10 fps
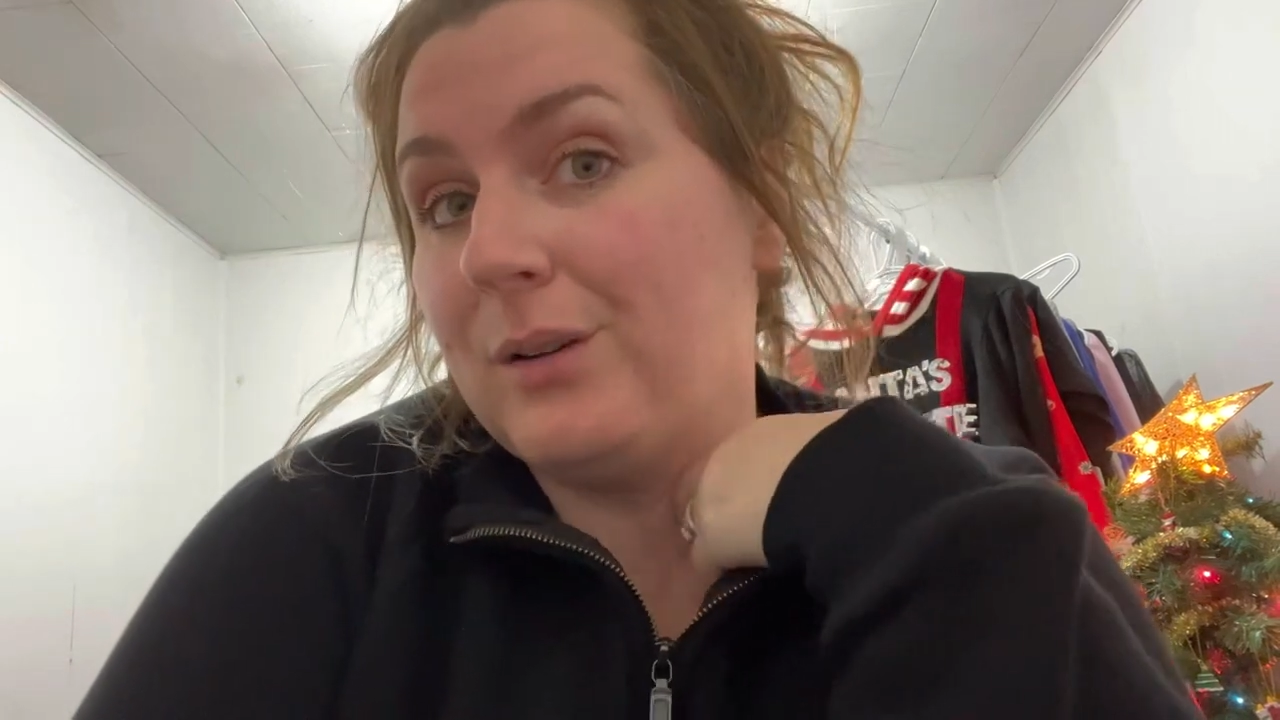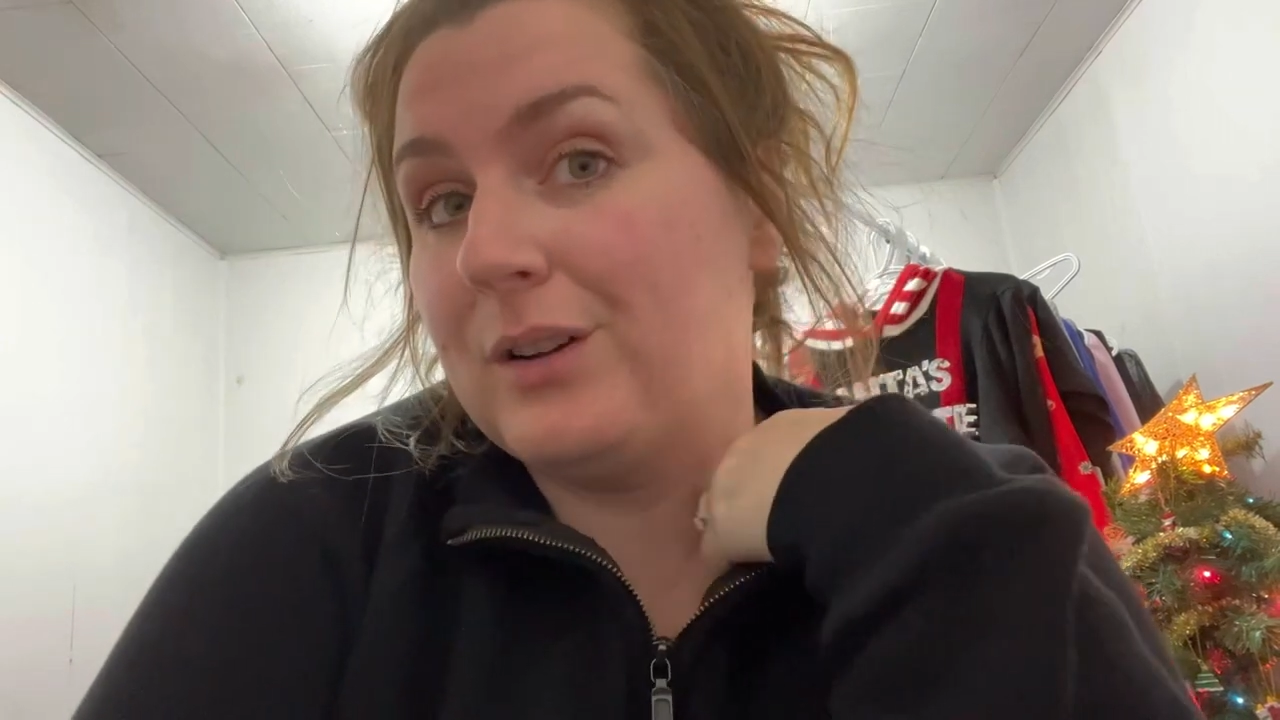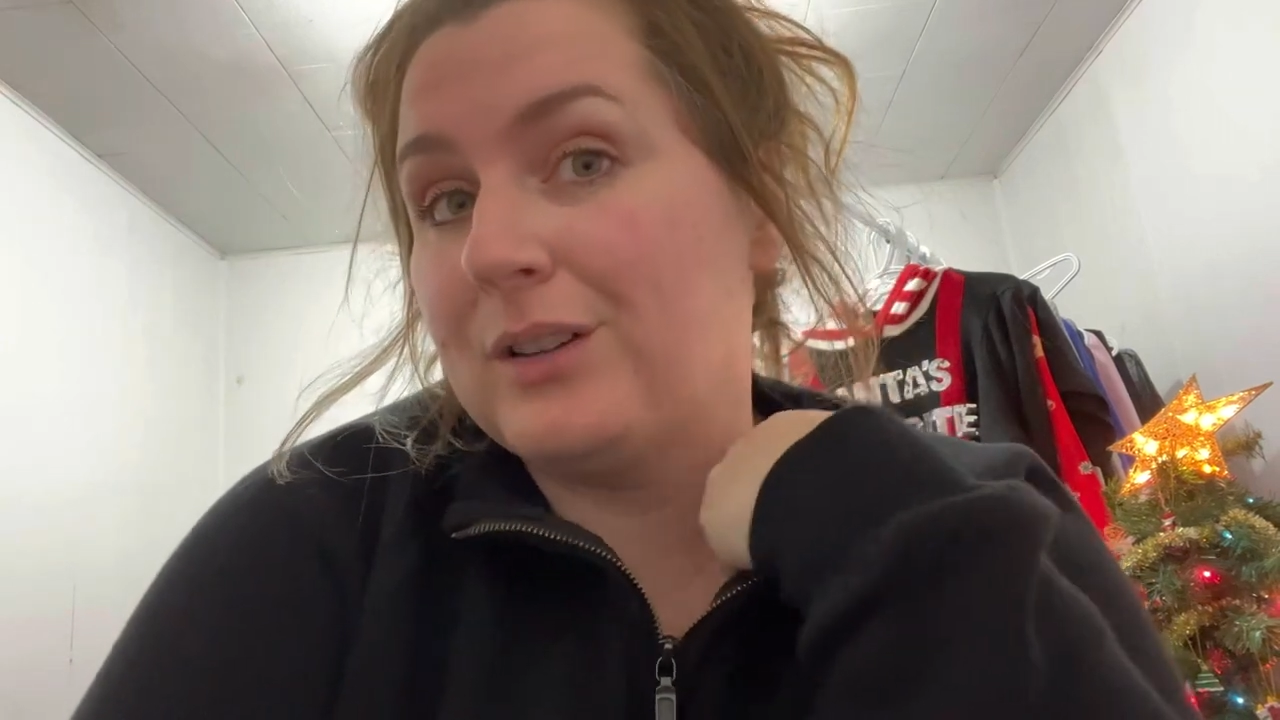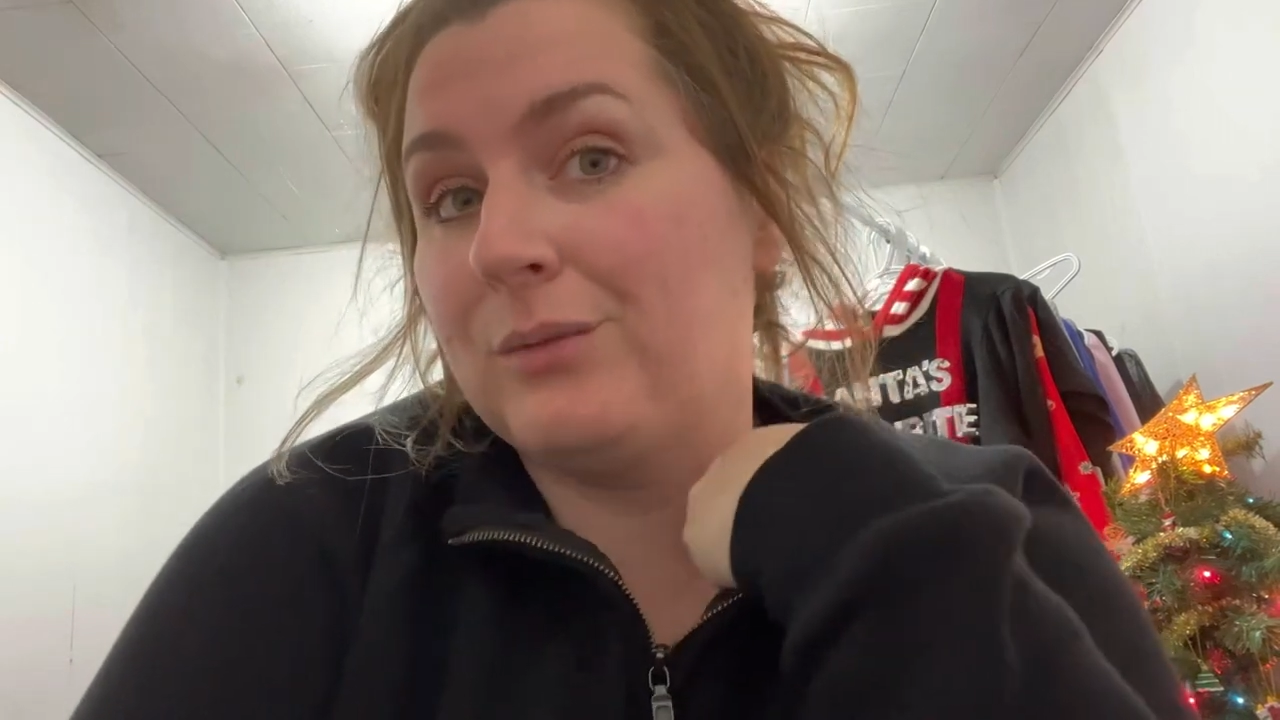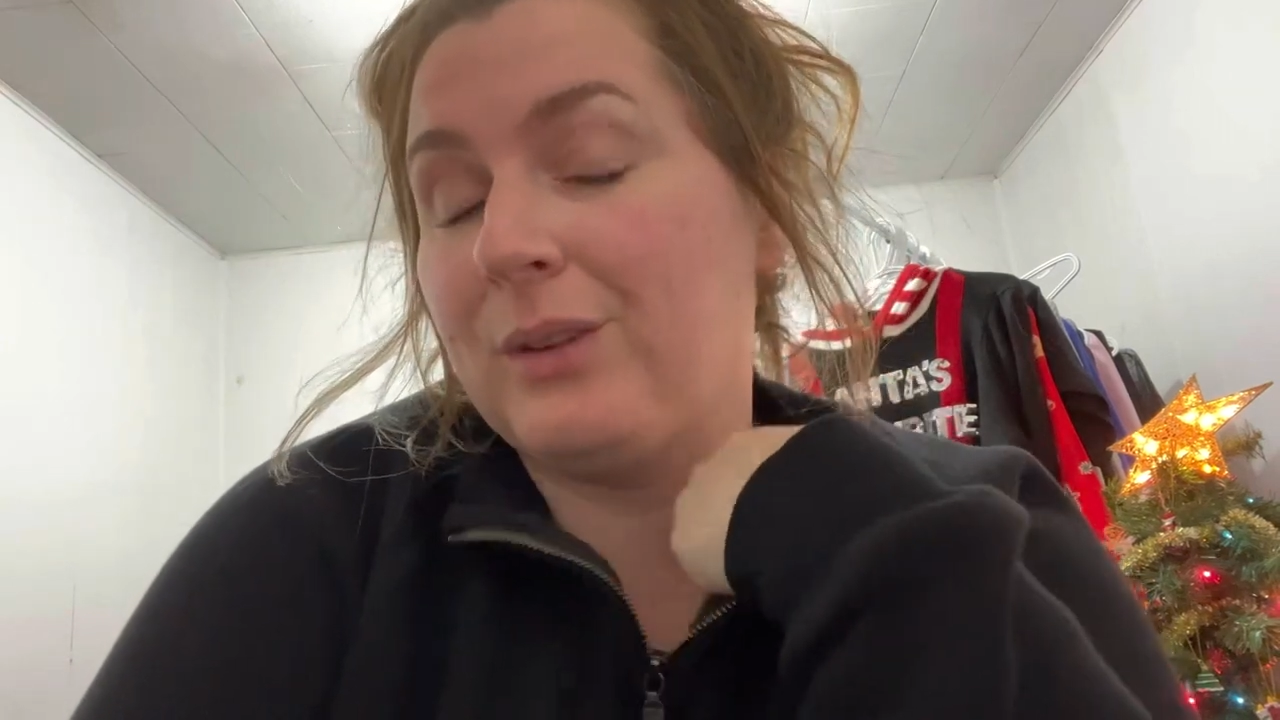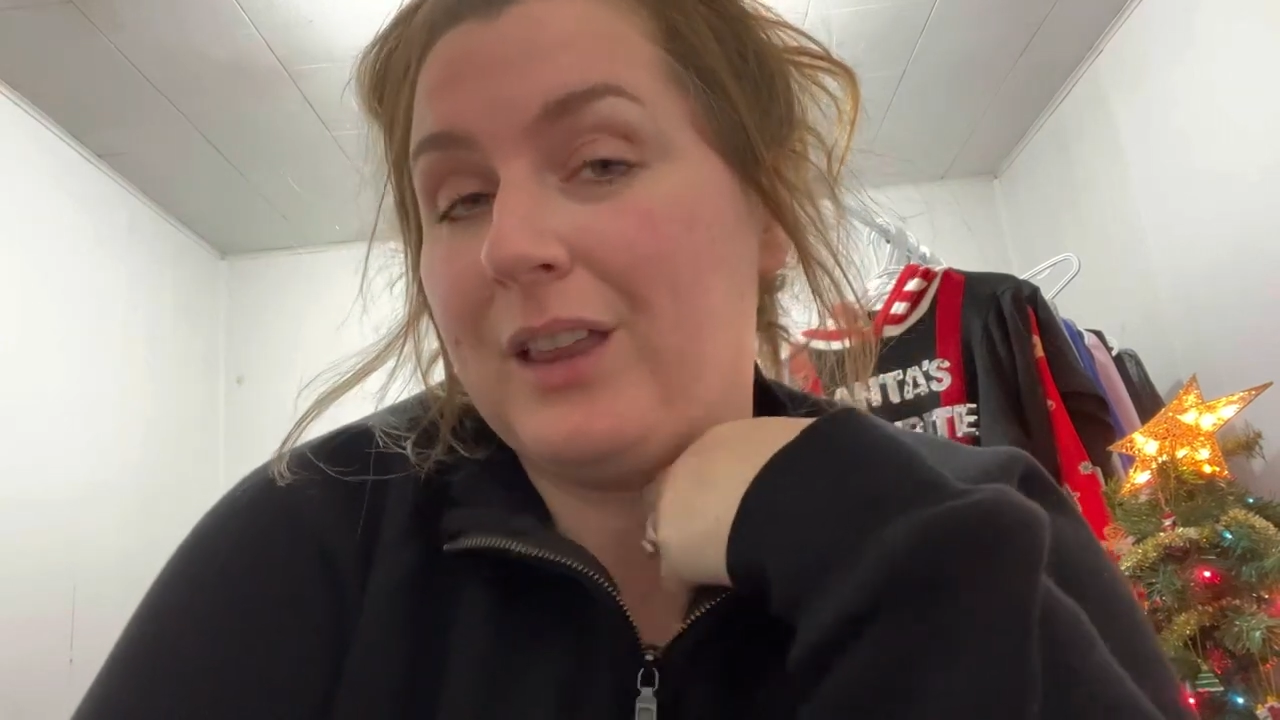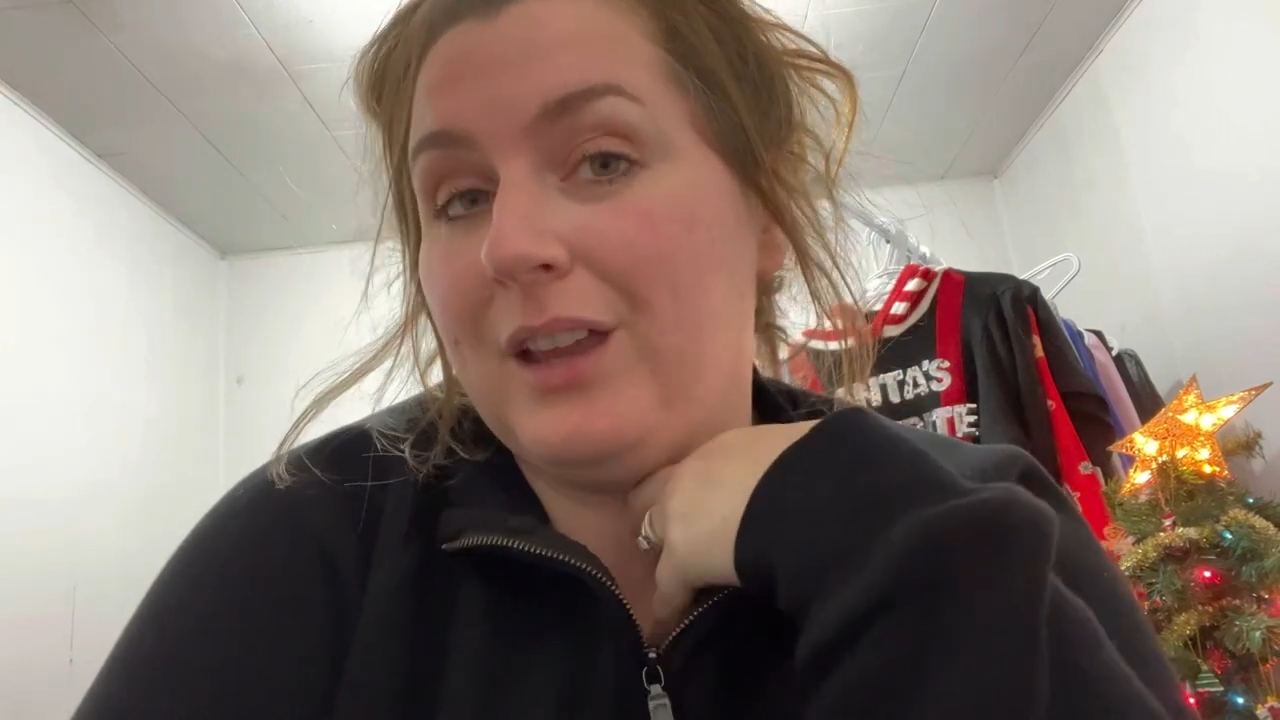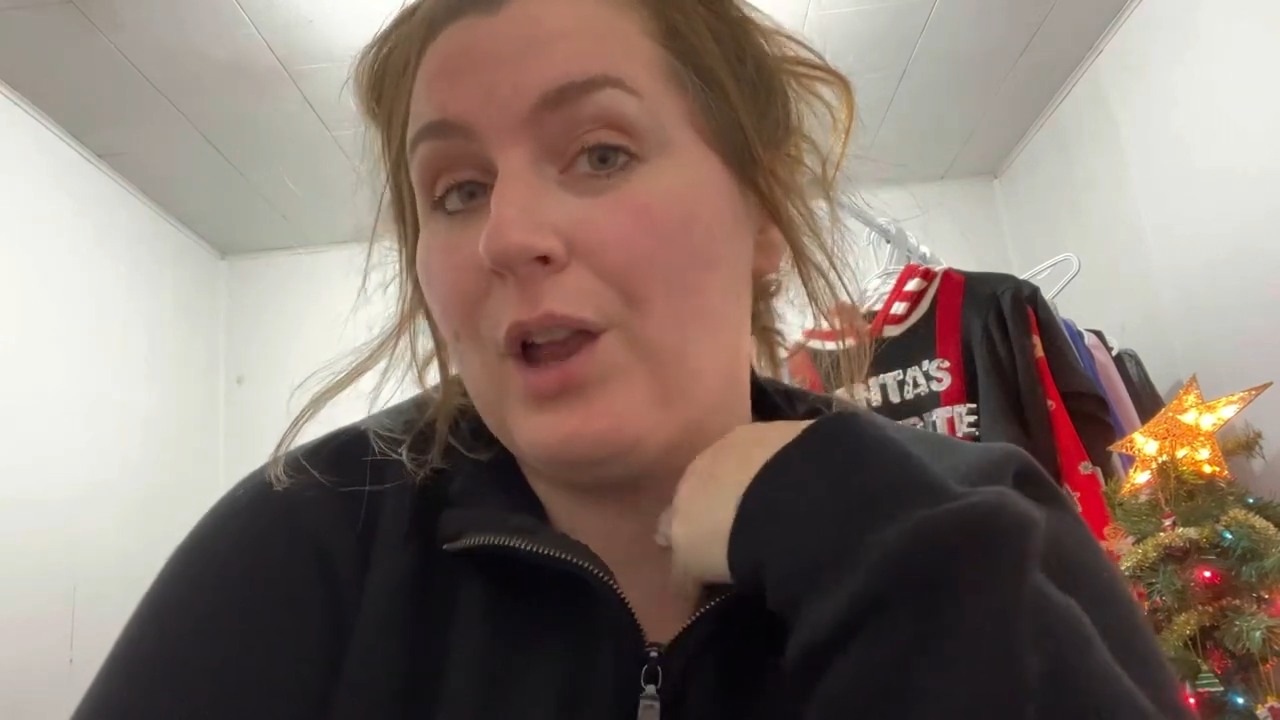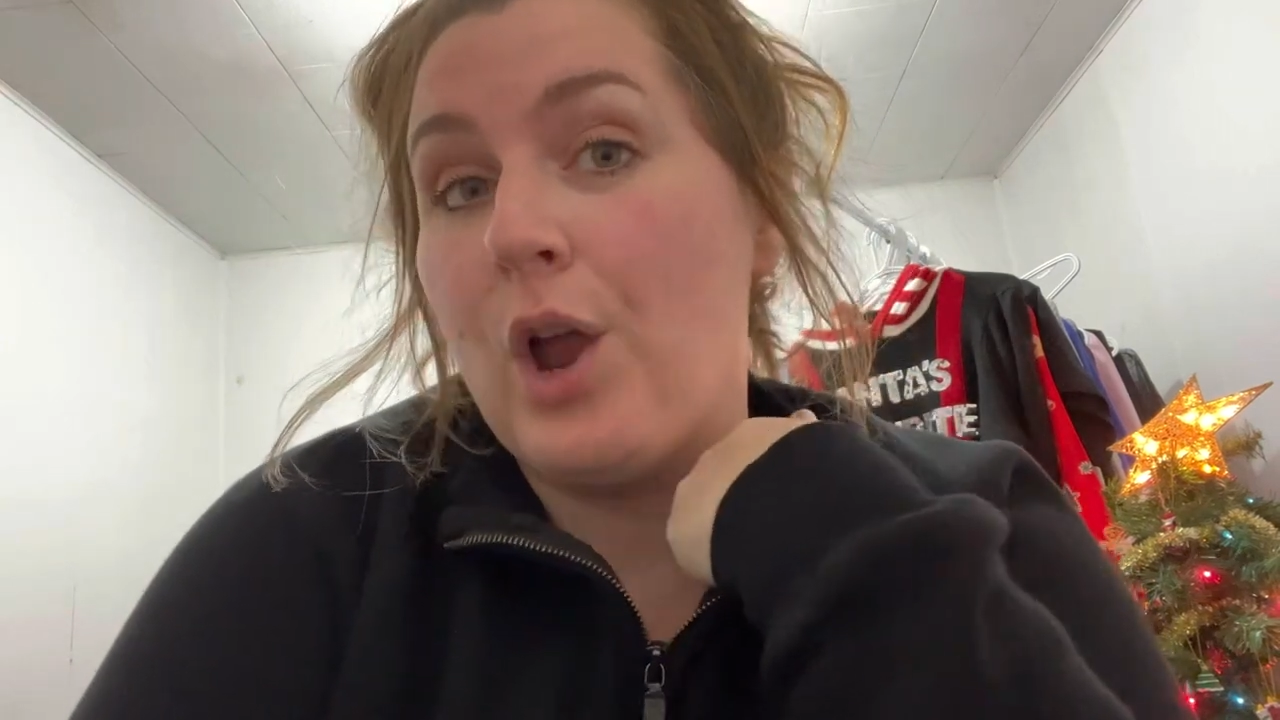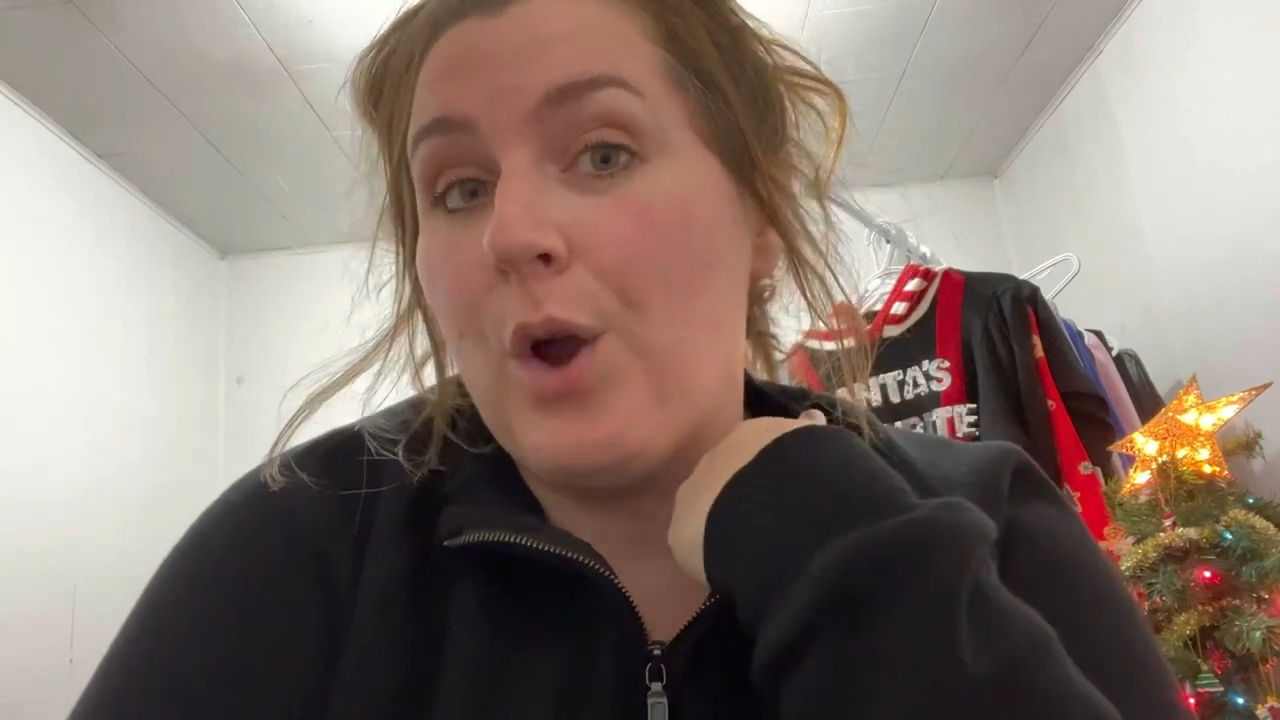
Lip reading: because I really